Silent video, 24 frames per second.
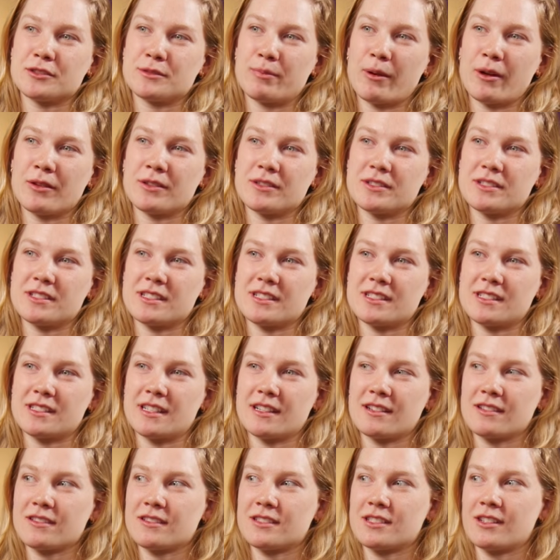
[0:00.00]
sponsors
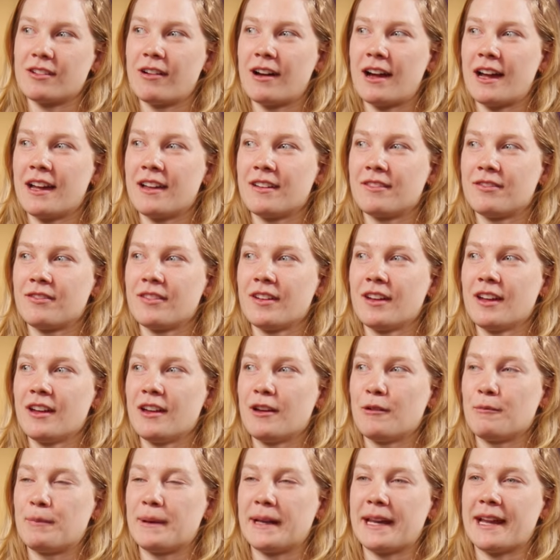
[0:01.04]
still, so I've
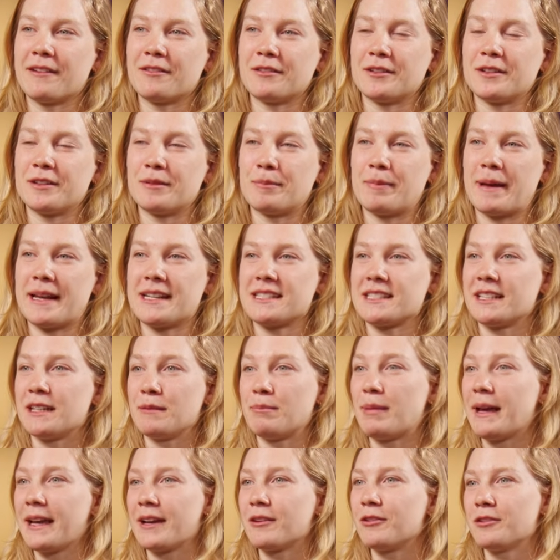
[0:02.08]
been able to basically
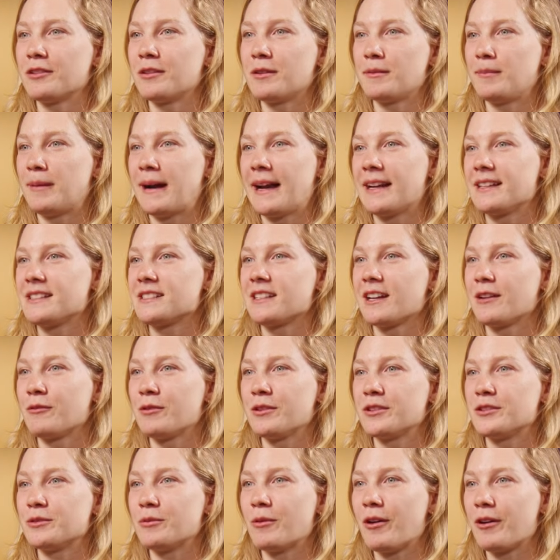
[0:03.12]
pick all of the brands I
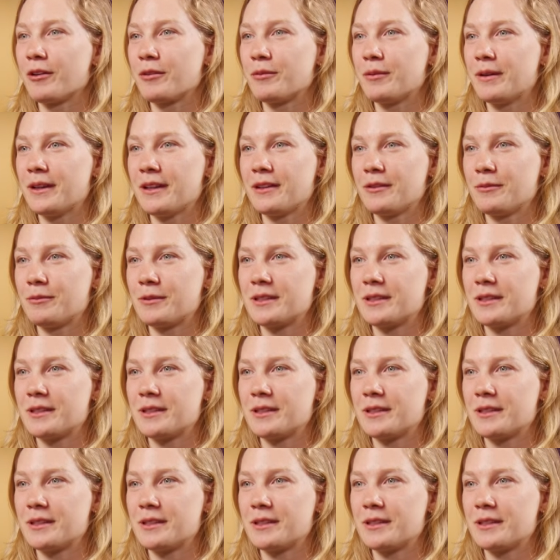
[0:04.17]
want to work with,